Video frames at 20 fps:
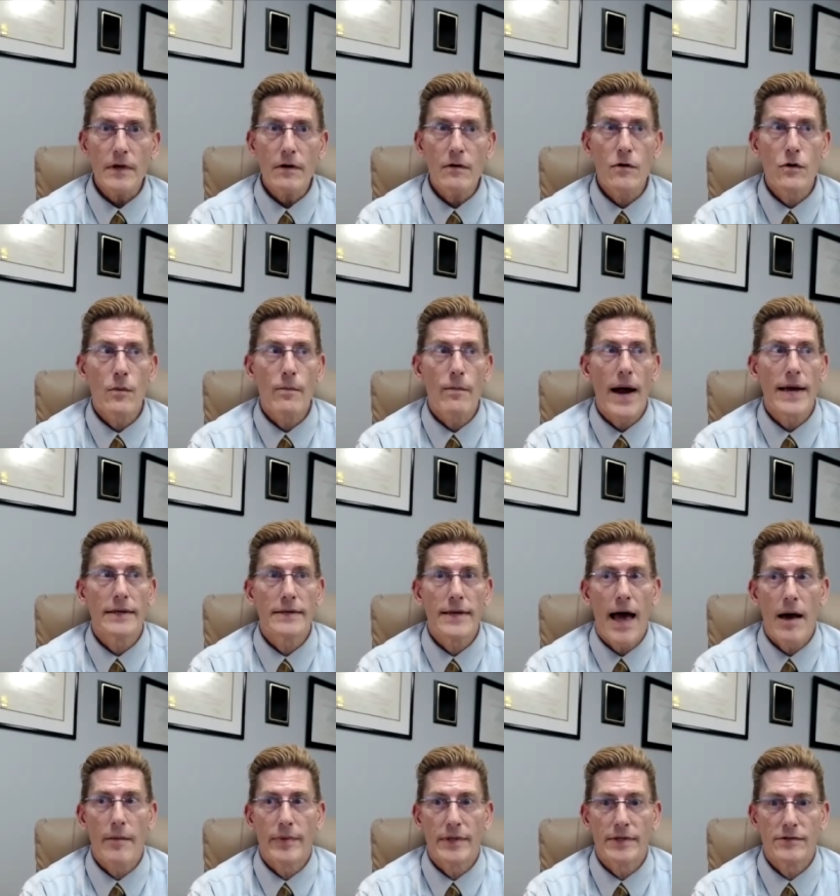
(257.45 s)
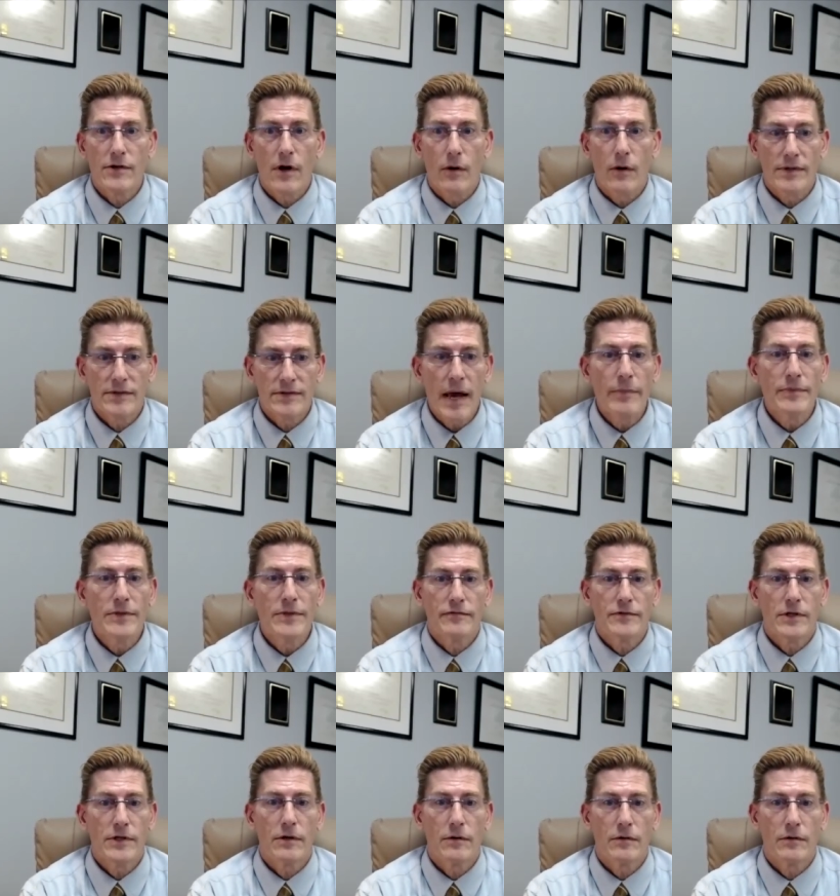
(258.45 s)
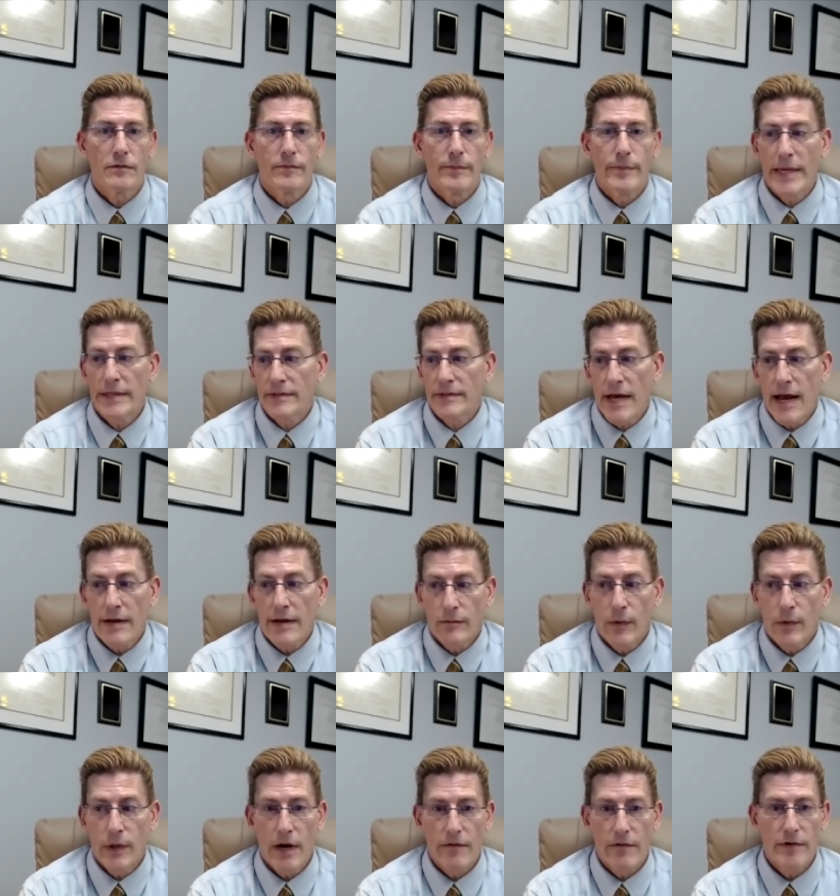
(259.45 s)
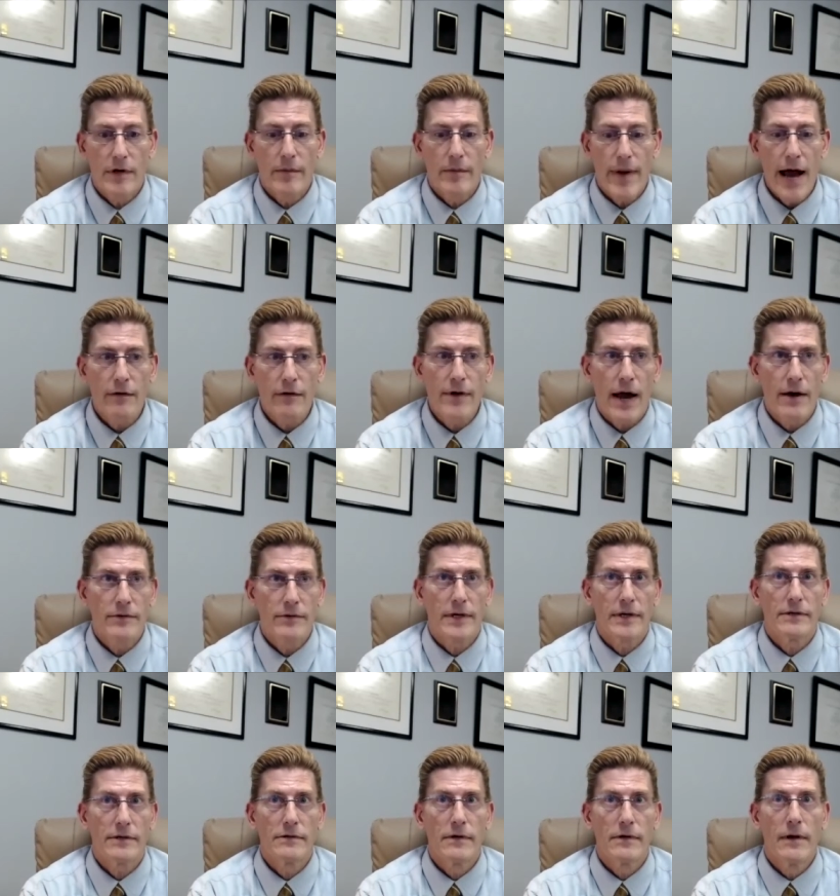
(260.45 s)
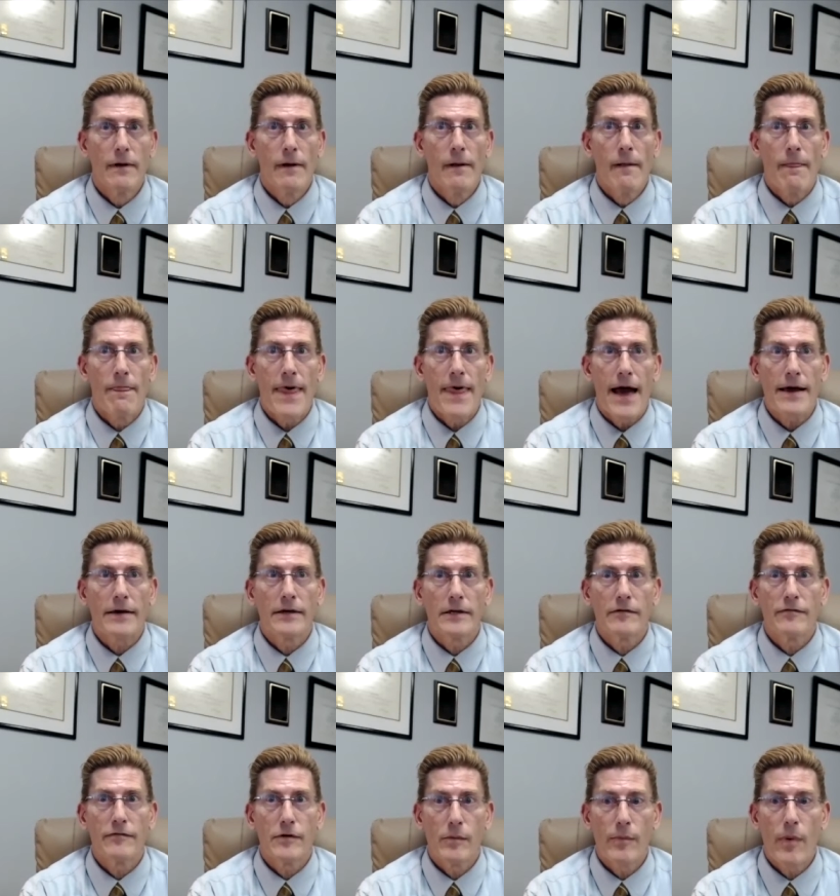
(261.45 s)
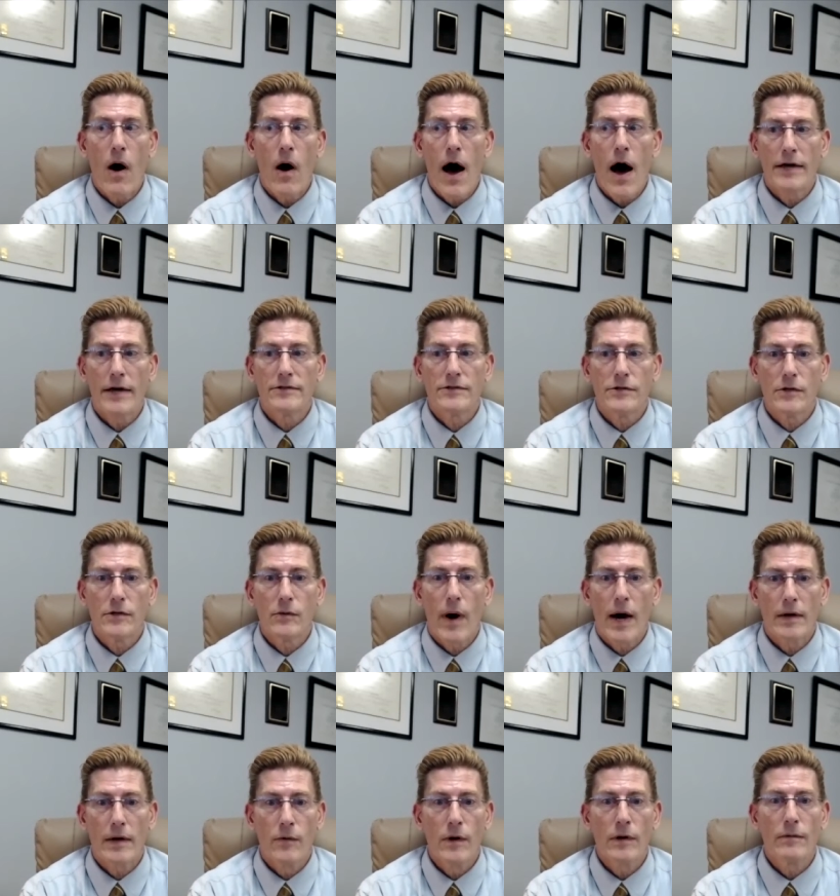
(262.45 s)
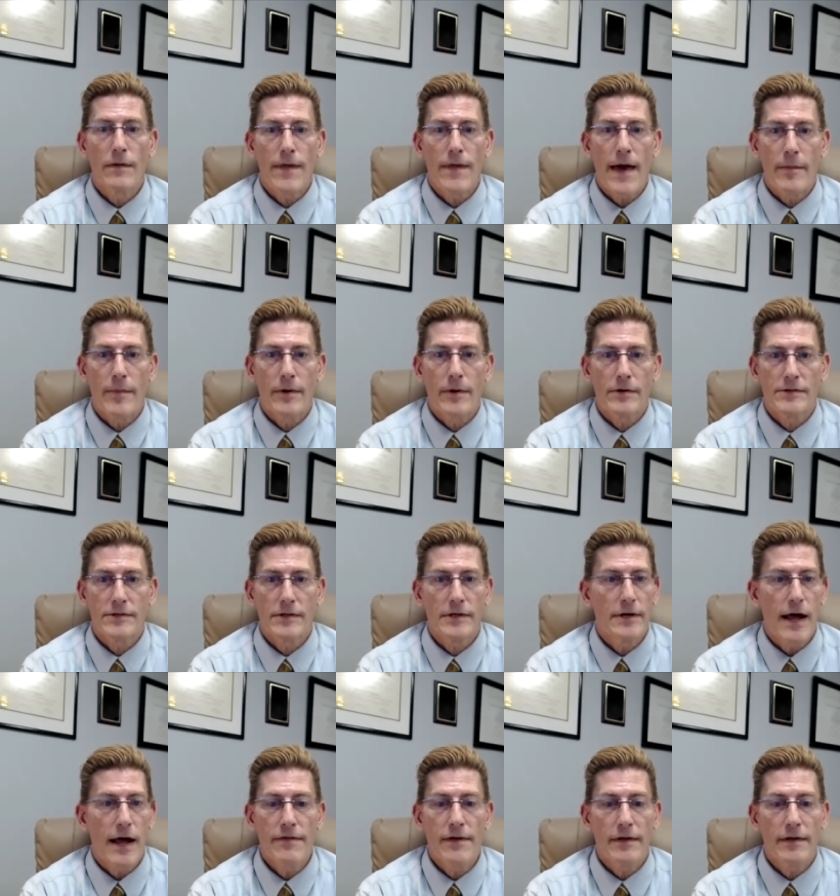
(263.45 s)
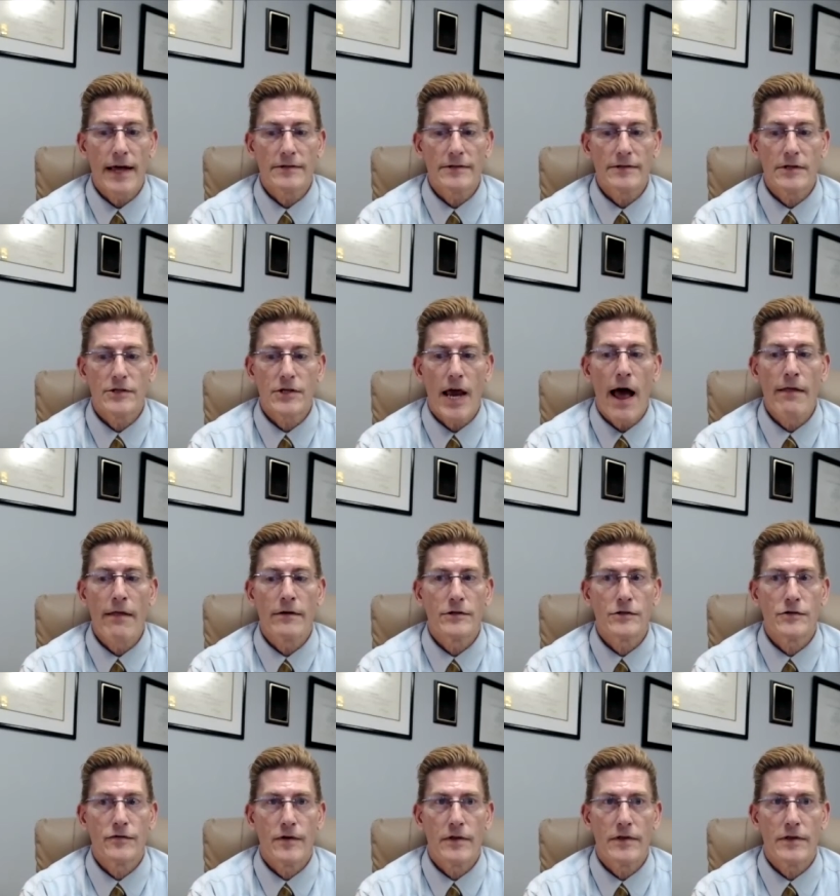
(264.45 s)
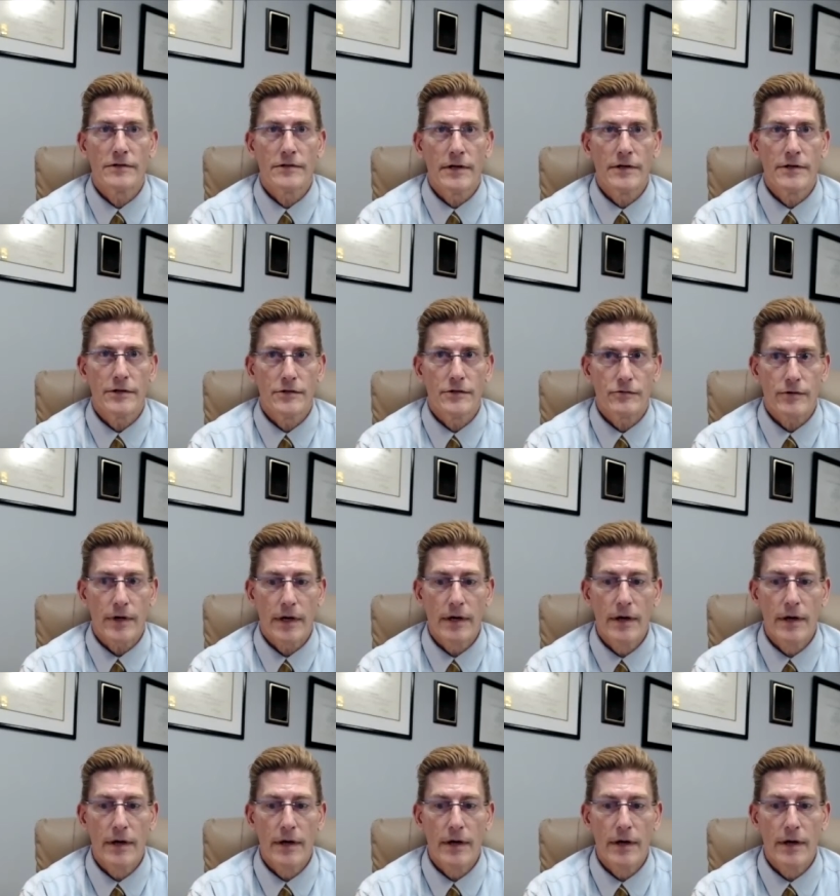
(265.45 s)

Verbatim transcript: who might not be so receptive to you based on whatever your background is that can give you pause do you want to work with that person and i think that's a challenge for this industry